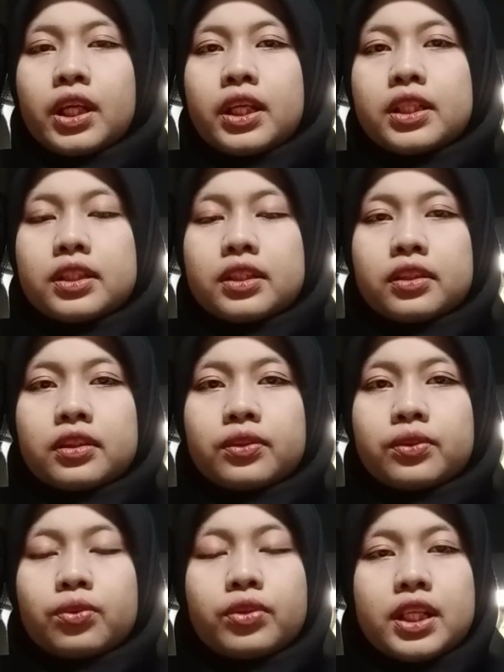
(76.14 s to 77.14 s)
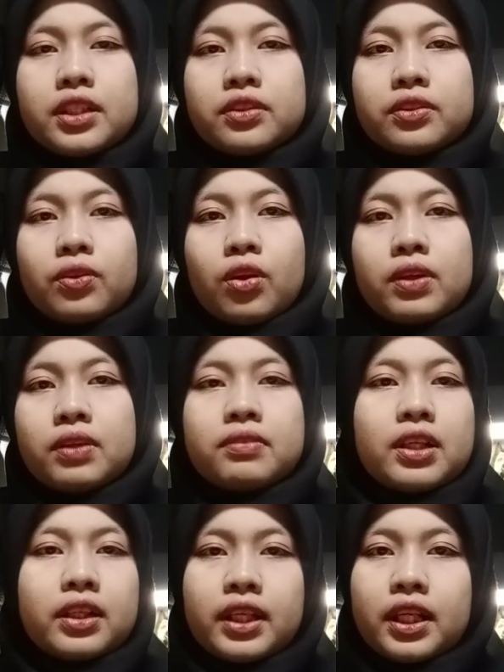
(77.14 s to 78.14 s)
In today's global
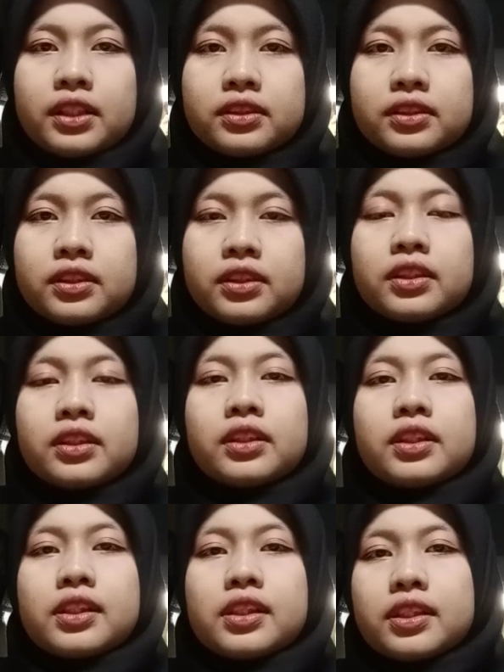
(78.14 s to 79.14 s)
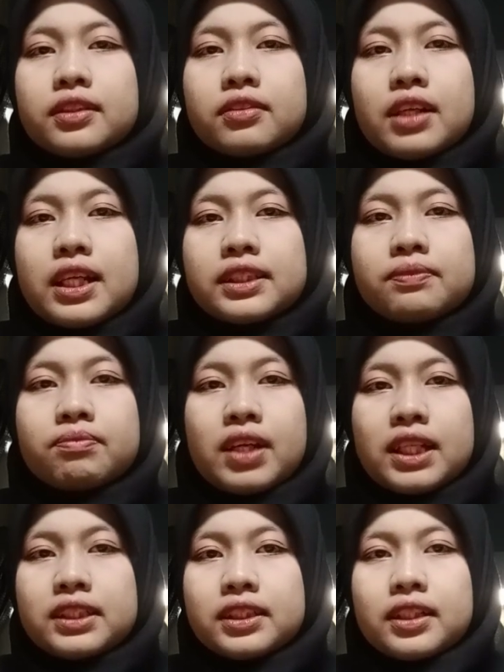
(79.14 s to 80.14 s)
markets,
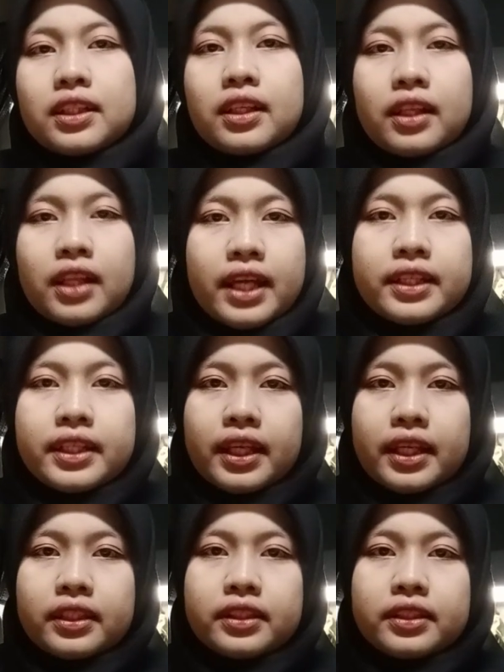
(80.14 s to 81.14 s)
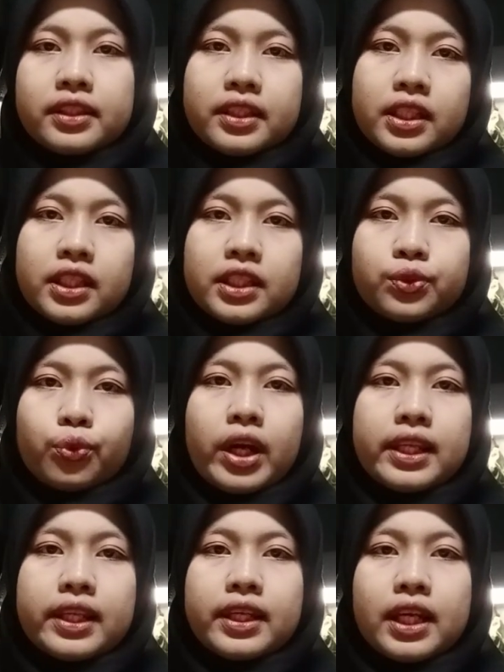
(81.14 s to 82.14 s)
interest-based lending is
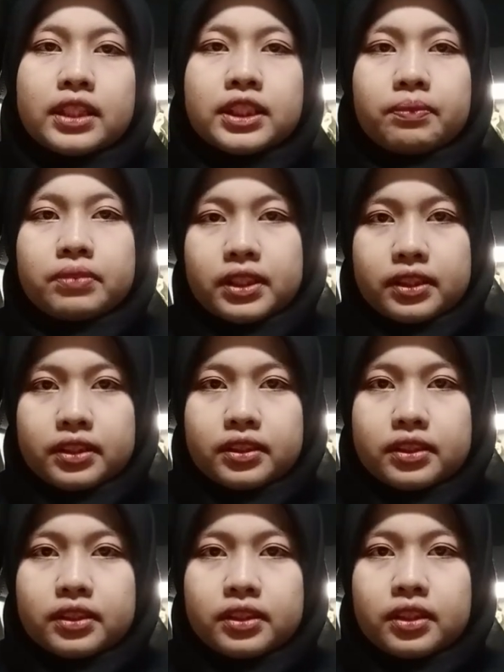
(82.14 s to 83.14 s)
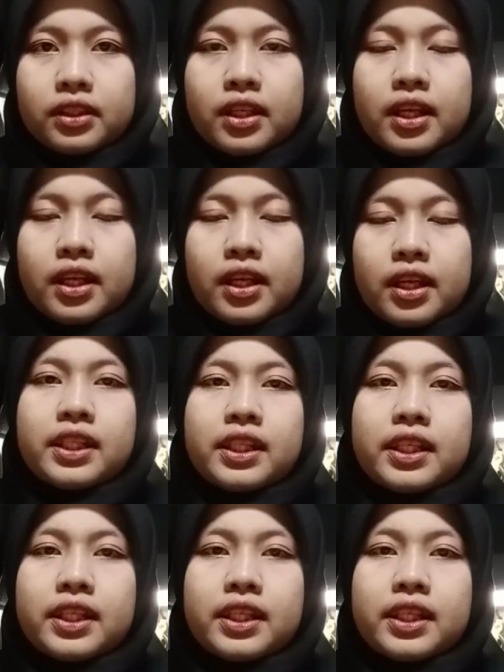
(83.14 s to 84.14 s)
widely accepted,
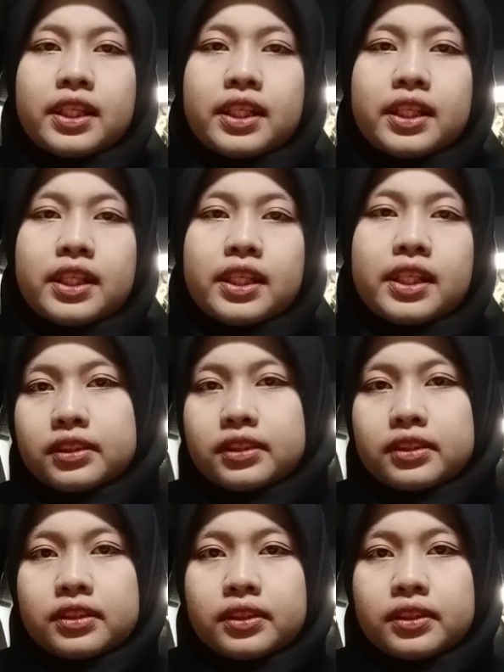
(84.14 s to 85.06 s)
especially in finance.